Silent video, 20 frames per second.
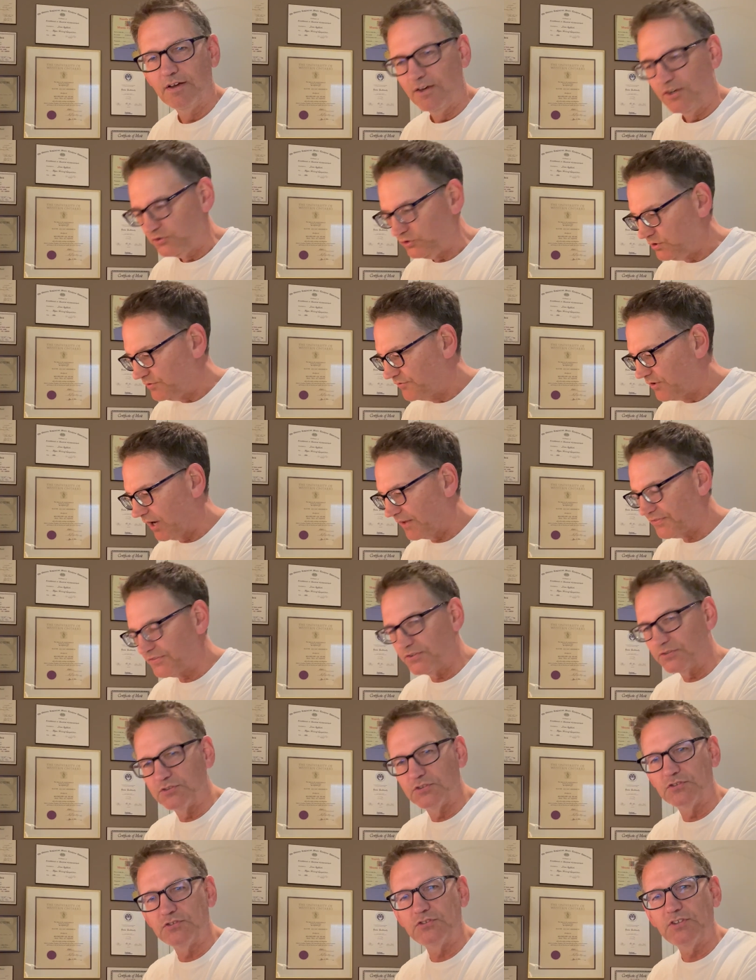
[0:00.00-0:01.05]
So you've got the
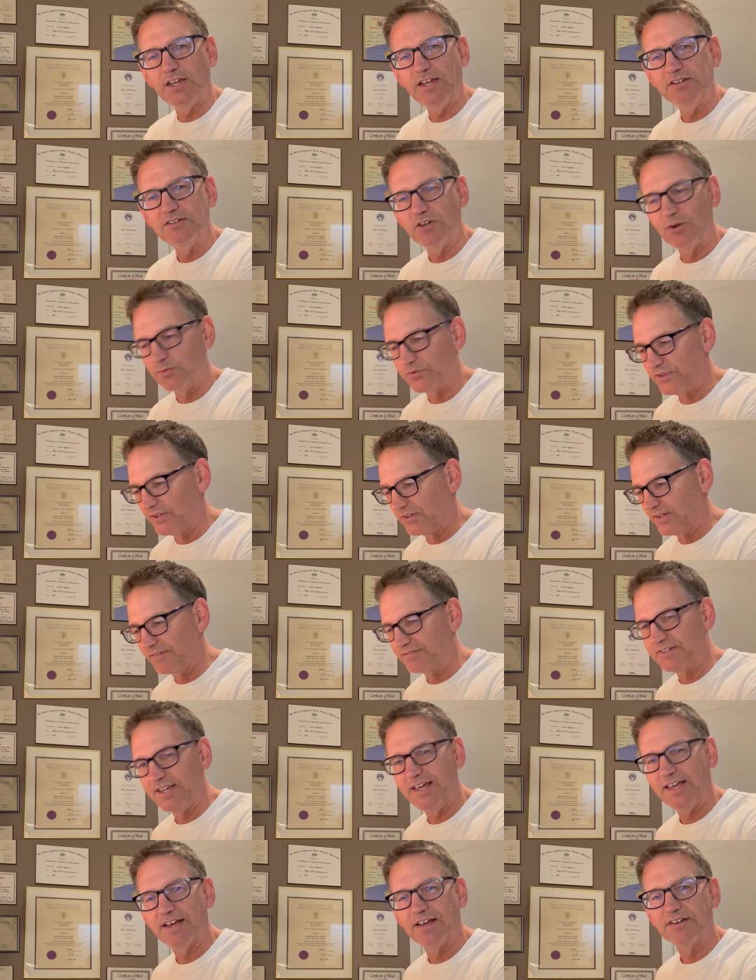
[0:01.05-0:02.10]
sustained note in the left
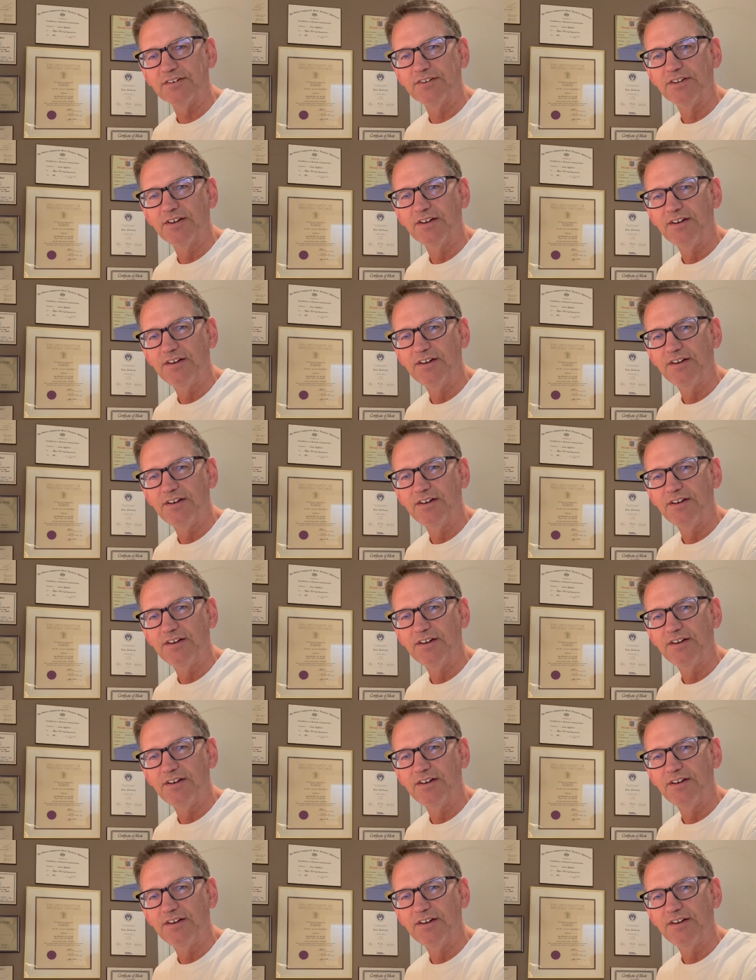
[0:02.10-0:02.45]
hand,